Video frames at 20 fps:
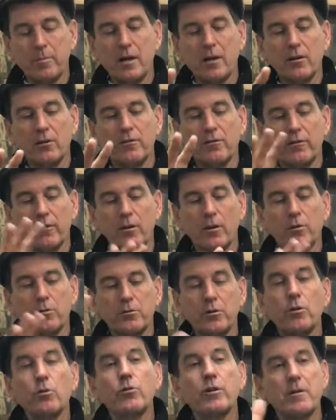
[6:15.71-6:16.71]
putter for
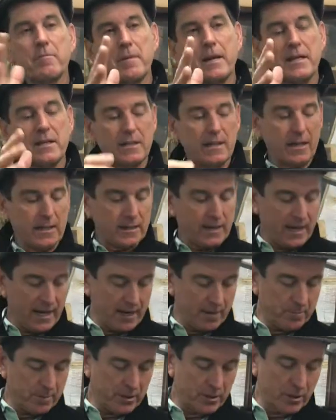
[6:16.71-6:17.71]
those who can maintain the
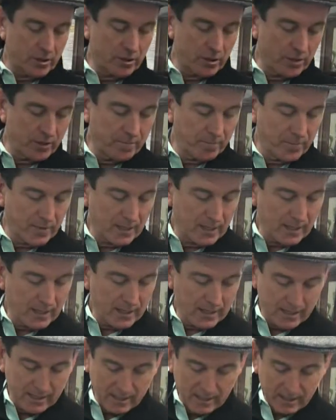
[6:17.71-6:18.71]
hand position.
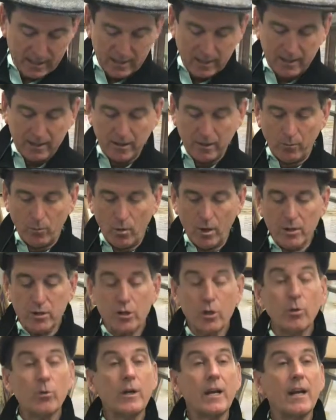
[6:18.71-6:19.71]
The
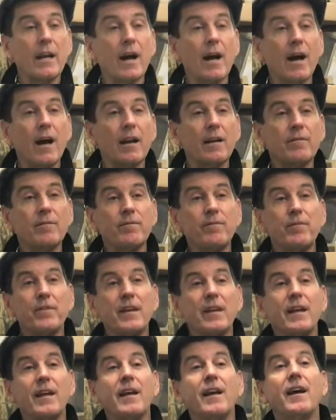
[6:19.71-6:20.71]
ones who cannot,
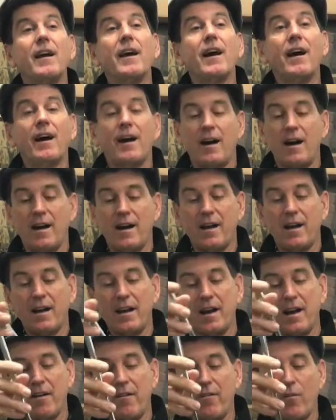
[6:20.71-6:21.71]

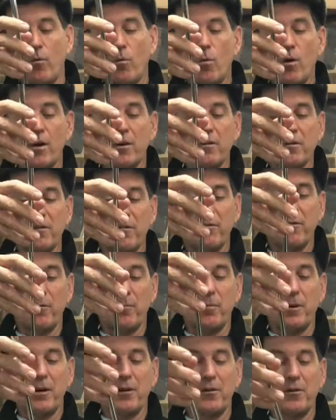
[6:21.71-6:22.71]
I have a
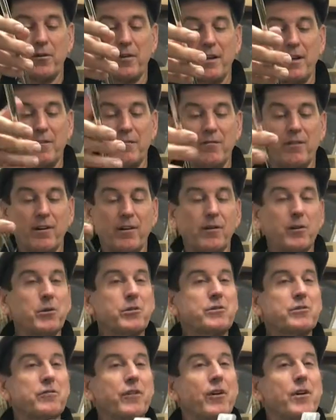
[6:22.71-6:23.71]
wonderful putter that
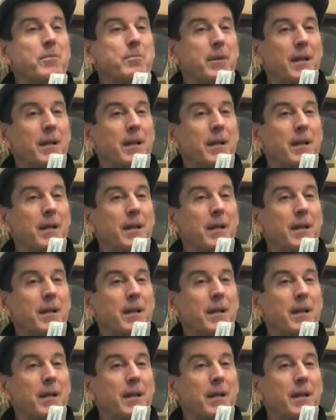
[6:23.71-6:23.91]
looks very